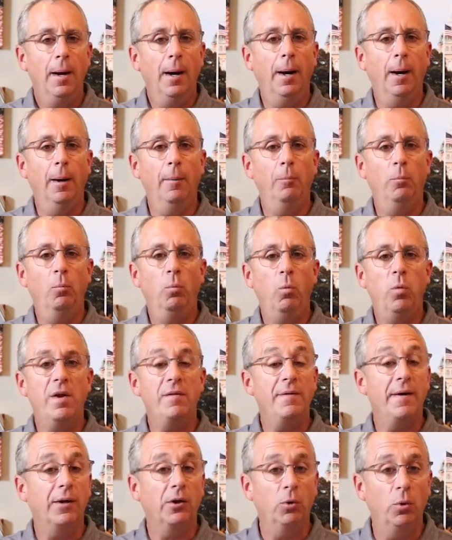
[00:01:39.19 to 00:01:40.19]
Um,
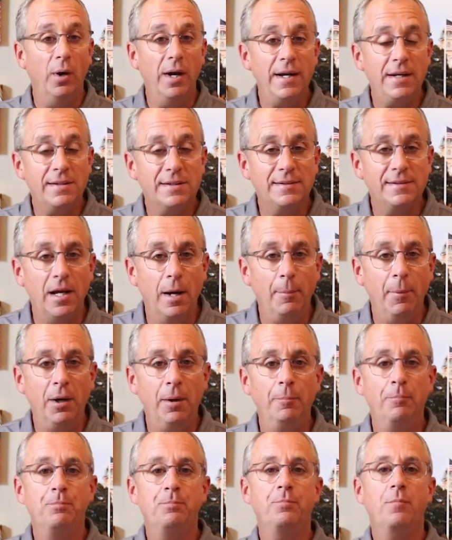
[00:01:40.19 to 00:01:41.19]
we've had a great
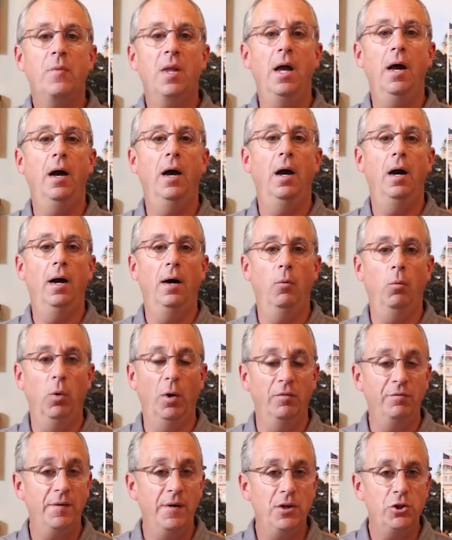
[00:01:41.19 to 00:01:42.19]
summer. Uh,
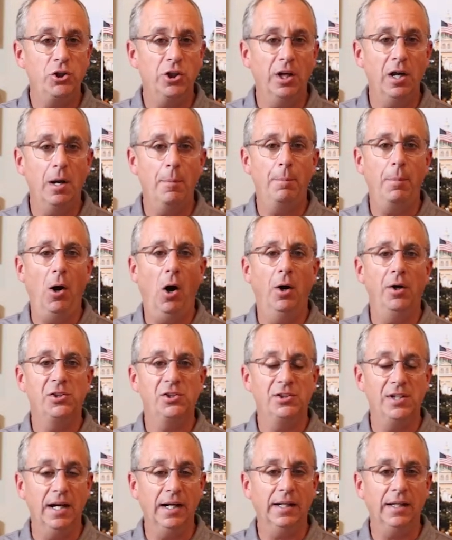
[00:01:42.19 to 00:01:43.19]
we're finishing up our
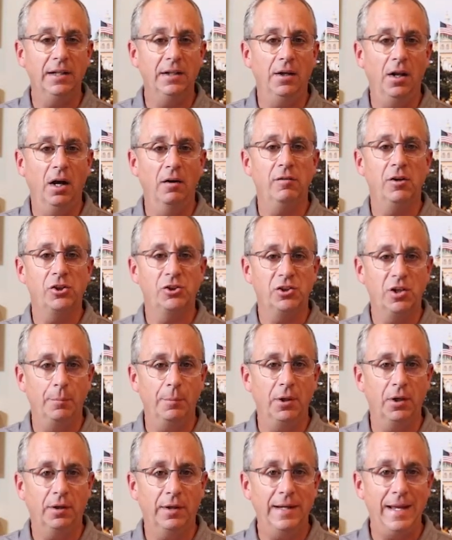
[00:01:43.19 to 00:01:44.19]
second of our
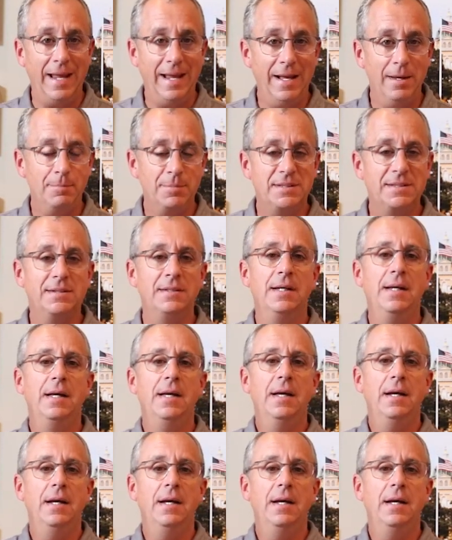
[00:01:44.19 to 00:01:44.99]
summer camps